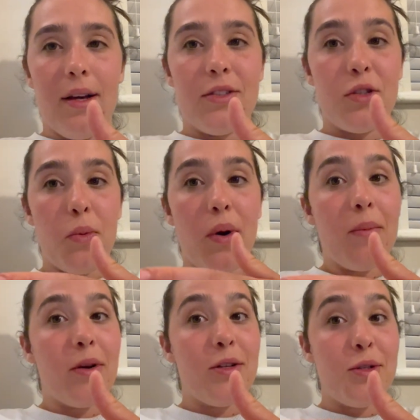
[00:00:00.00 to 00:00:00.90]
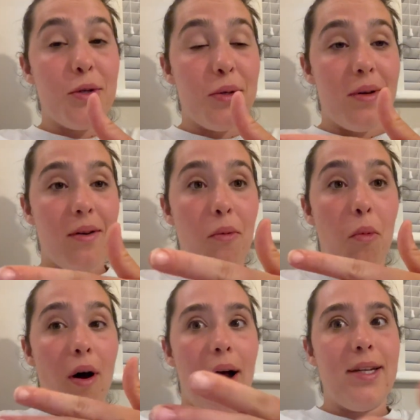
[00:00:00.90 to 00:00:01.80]
So what I'm going to do,
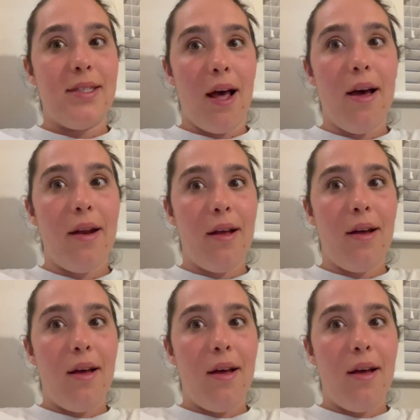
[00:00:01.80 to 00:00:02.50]
what I did,